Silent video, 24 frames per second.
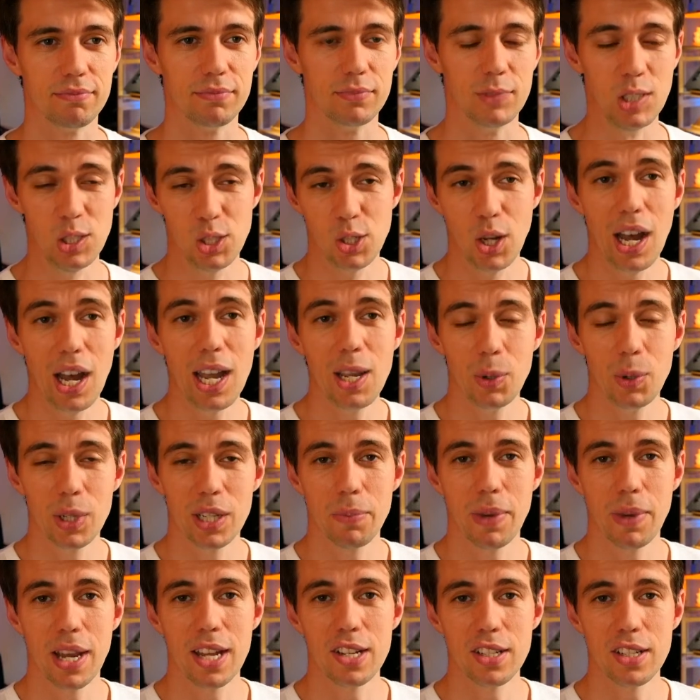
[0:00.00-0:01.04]
So I would
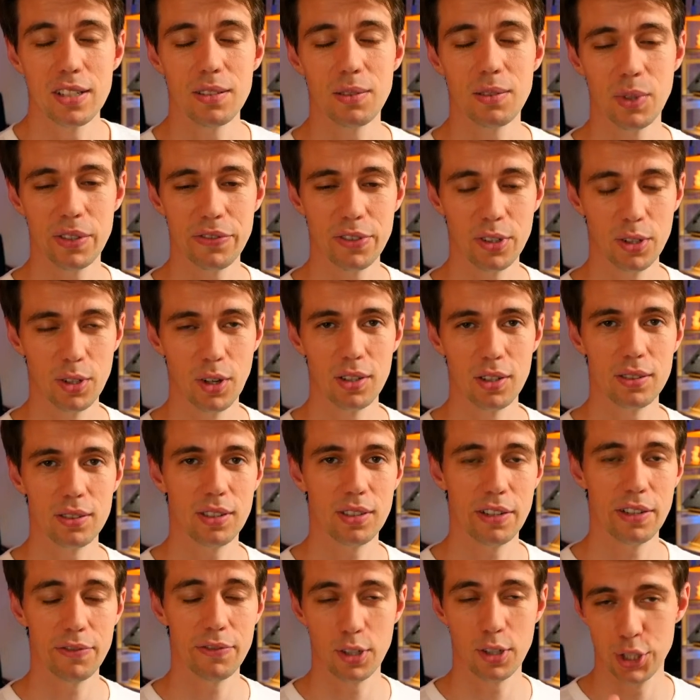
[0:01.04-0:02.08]
imagine if
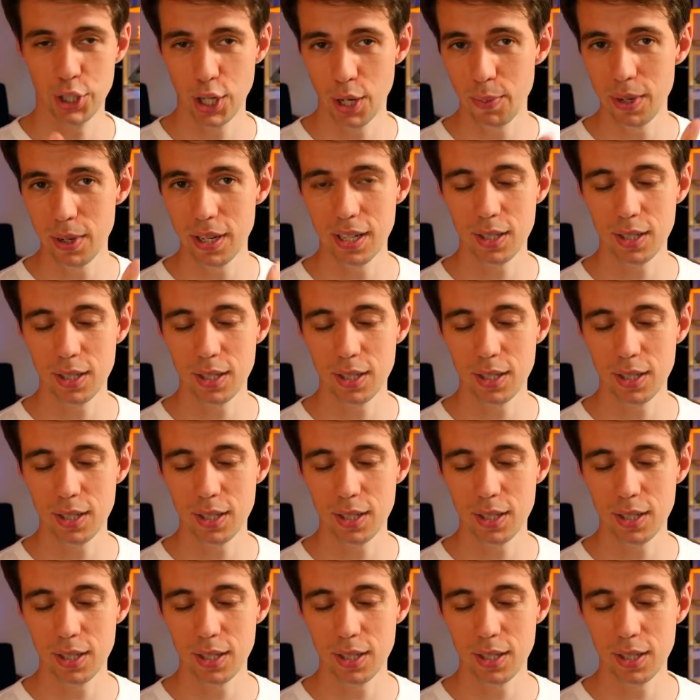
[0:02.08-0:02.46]
you're German